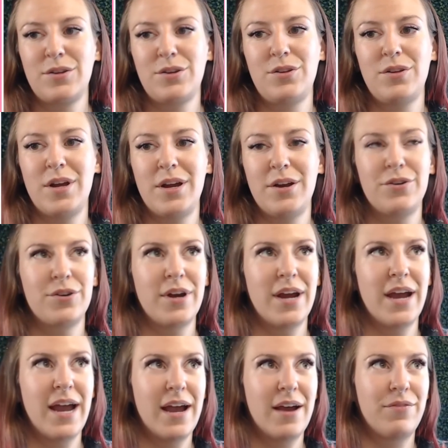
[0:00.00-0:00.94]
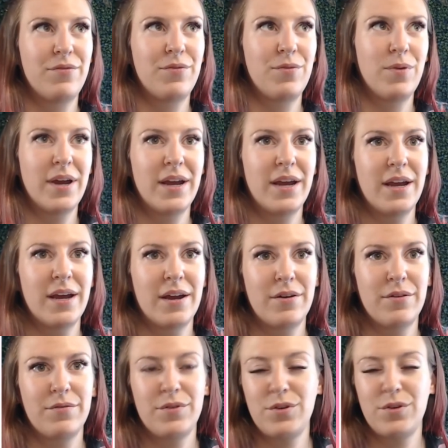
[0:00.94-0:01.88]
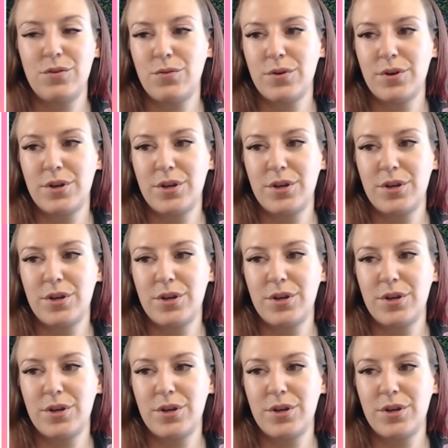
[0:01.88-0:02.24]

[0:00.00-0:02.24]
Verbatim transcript: under halfway of your